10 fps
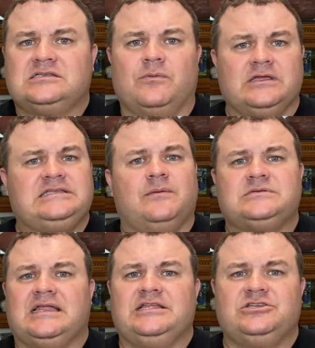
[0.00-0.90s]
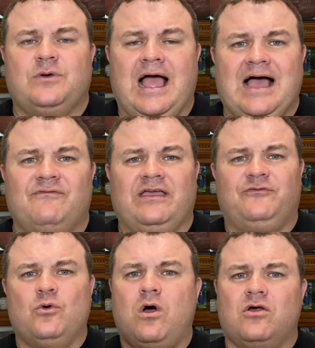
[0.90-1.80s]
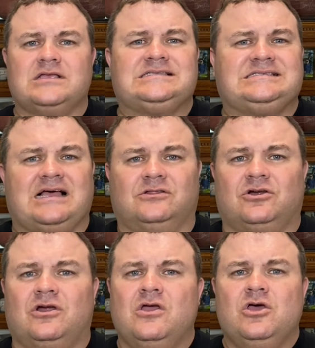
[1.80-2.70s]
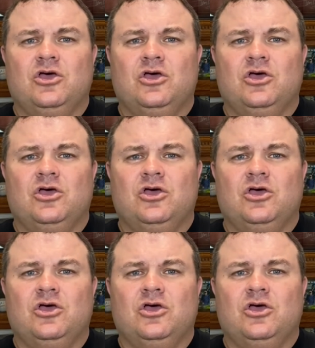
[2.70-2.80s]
Some of the tips that I do have, if you are a seller,